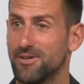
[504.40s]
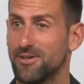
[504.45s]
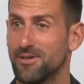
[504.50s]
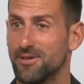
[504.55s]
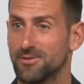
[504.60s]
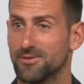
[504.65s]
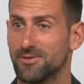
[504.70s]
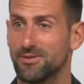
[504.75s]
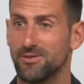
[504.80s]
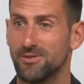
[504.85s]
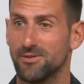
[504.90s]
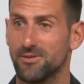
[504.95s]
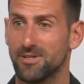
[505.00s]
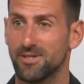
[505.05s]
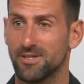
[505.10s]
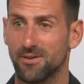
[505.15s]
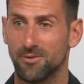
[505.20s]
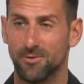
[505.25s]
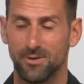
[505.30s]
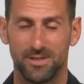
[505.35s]
you know, so
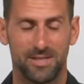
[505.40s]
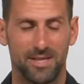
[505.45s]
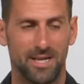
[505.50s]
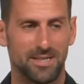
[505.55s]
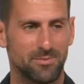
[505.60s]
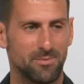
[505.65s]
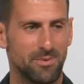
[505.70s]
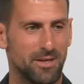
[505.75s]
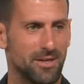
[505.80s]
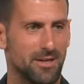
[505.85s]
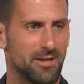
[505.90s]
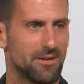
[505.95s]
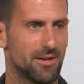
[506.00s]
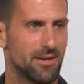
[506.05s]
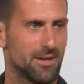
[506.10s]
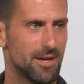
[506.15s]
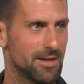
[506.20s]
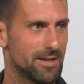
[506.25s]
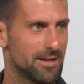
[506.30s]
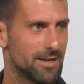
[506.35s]
it always has been
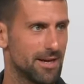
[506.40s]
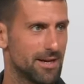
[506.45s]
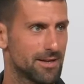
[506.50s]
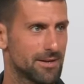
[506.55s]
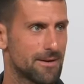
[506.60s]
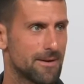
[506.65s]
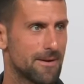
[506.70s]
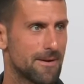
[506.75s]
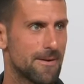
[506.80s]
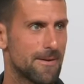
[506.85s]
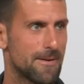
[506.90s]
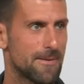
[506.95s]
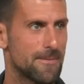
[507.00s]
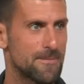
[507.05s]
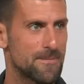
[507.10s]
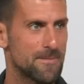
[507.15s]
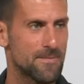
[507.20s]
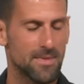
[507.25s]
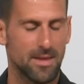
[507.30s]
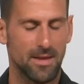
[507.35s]
like that.
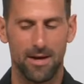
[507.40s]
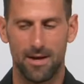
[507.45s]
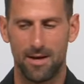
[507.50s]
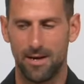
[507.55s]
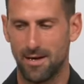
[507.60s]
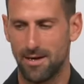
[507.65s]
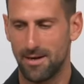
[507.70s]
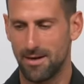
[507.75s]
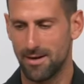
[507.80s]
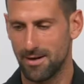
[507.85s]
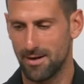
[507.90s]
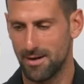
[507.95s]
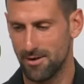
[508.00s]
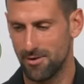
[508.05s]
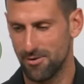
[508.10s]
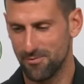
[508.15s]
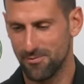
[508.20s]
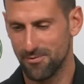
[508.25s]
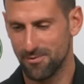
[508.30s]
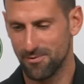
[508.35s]
And I
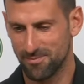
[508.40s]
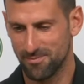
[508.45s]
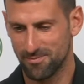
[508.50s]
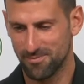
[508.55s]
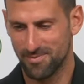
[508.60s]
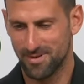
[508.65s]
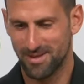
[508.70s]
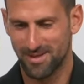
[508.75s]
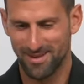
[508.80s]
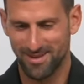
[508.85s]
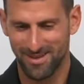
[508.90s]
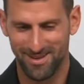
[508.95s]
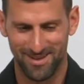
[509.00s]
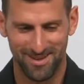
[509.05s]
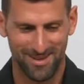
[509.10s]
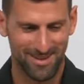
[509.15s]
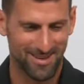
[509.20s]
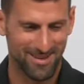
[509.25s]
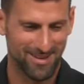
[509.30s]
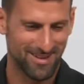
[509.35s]
know for,
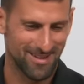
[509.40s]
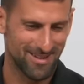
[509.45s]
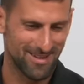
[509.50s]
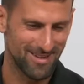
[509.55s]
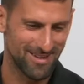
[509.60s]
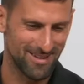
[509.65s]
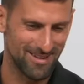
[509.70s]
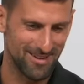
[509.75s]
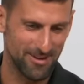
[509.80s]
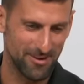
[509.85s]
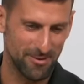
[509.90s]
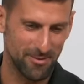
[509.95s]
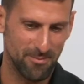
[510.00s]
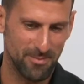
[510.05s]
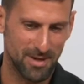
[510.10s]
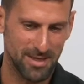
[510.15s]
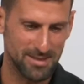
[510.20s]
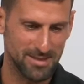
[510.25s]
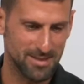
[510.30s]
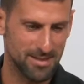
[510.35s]
you know, it
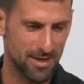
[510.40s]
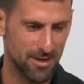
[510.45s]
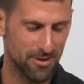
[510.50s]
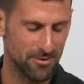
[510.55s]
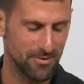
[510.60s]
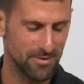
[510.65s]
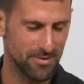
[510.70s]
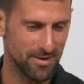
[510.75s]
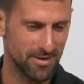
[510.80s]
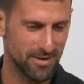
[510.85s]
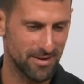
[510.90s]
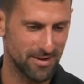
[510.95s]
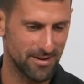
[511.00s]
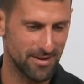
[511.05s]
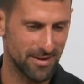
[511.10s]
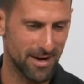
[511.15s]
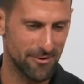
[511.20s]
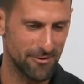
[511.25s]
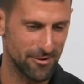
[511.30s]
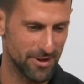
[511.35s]
might sound
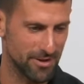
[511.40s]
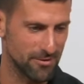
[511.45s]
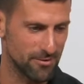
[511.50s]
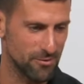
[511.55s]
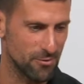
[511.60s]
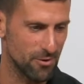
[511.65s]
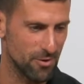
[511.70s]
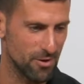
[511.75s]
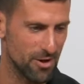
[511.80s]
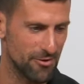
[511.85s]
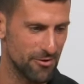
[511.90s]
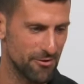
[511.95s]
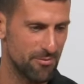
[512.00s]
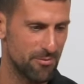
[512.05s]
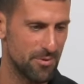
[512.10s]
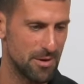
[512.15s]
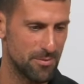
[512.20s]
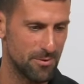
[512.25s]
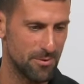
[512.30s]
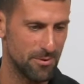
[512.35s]
arrogant to a lot of
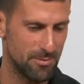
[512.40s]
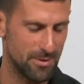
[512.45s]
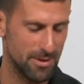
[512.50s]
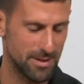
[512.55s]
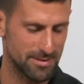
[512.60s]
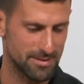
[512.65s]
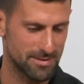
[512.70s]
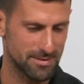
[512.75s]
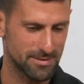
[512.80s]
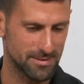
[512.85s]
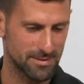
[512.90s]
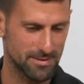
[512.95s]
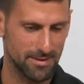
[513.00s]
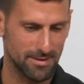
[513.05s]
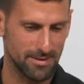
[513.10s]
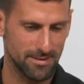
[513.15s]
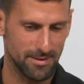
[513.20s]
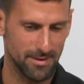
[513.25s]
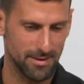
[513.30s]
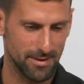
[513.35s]
people, but
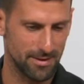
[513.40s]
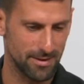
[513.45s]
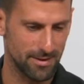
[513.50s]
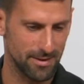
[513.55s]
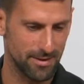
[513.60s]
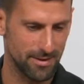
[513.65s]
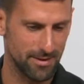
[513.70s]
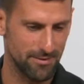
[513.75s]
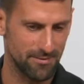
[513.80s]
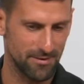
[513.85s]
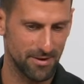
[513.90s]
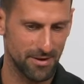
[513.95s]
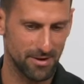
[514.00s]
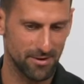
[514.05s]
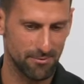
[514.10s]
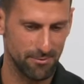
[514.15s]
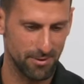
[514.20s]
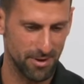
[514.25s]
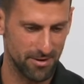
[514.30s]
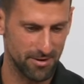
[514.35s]
I think I have the
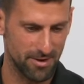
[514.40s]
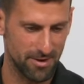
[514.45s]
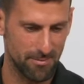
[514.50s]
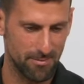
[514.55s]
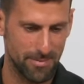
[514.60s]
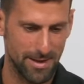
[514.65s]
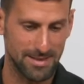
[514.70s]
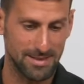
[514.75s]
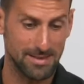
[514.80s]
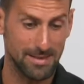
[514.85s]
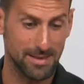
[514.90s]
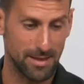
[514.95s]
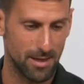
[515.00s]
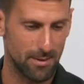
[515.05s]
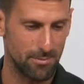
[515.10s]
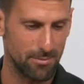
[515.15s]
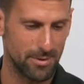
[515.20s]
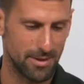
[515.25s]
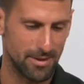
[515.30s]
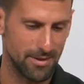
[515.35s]
career that backs it
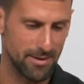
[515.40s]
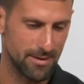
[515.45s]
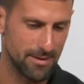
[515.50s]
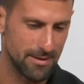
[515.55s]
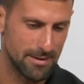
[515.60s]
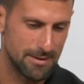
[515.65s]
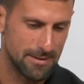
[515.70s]
up. And